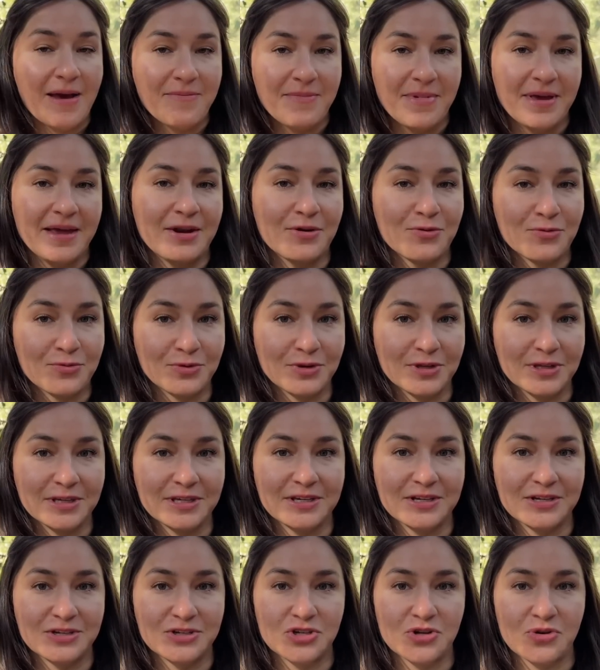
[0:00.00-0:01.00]
made a really
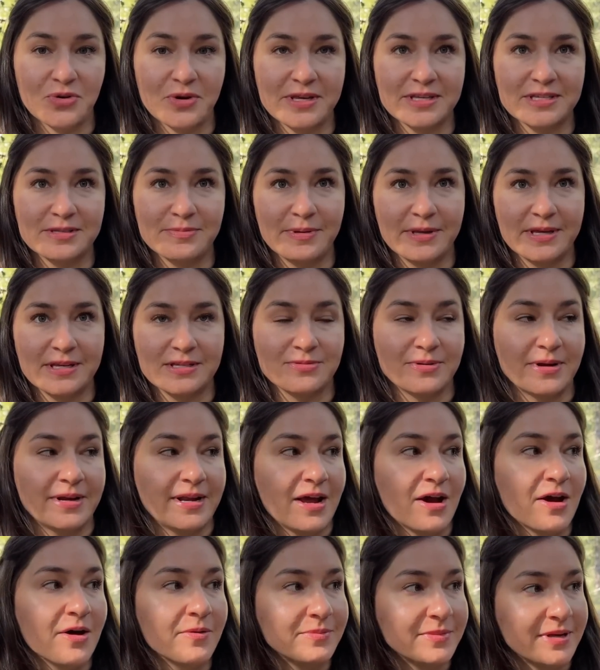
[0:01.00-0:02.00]
good choice, because right
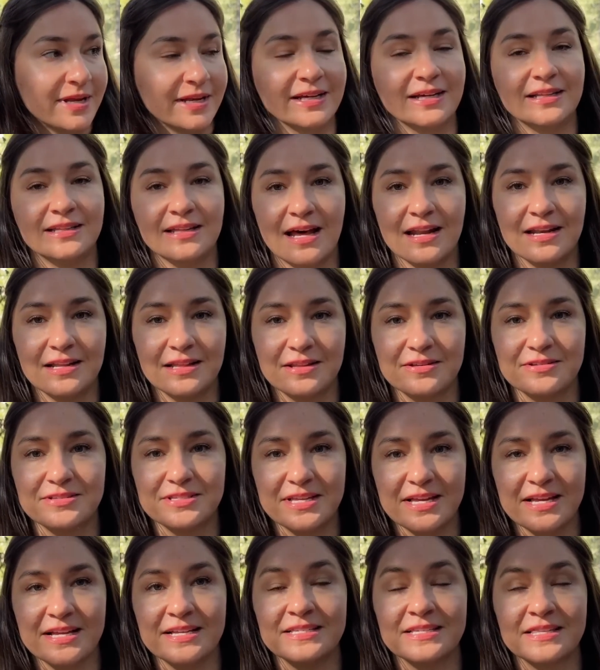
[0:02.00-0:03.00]
now I'm knitting a lot of those
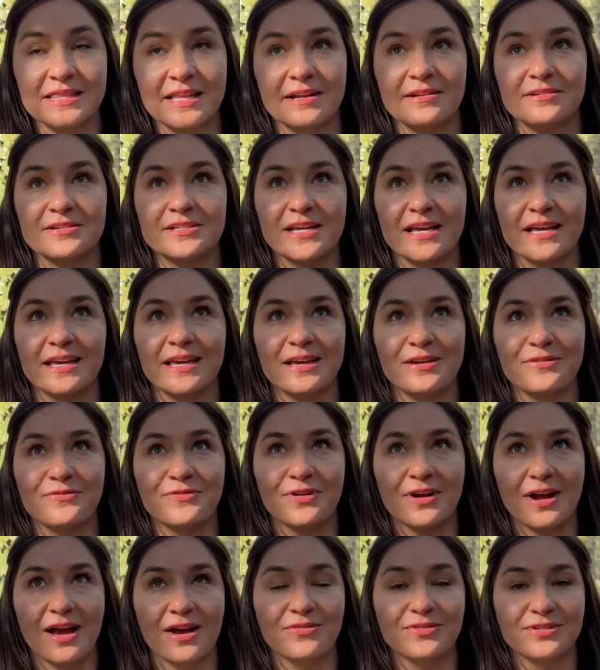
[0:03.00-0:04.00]
things and they are taking
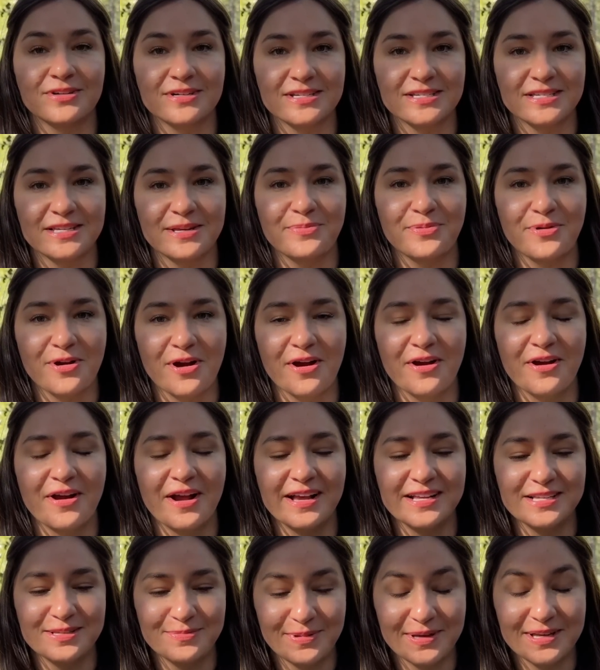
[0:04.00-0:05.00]
forever to see
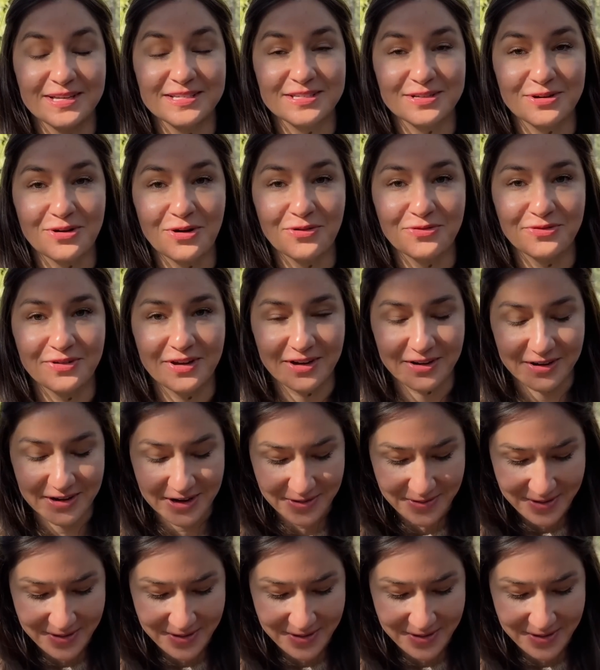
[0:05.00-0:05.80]
progress because they're all fingering